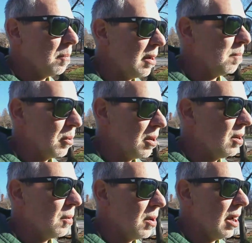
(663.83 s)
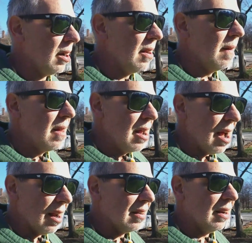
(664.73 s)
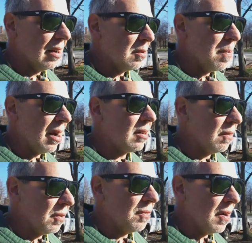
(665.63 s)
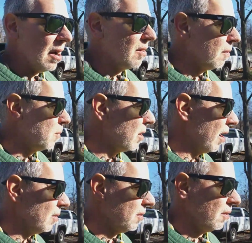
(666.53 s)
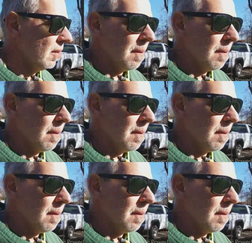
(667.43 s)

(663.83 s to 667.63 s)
people, you know what? I think it's best if you find someone else.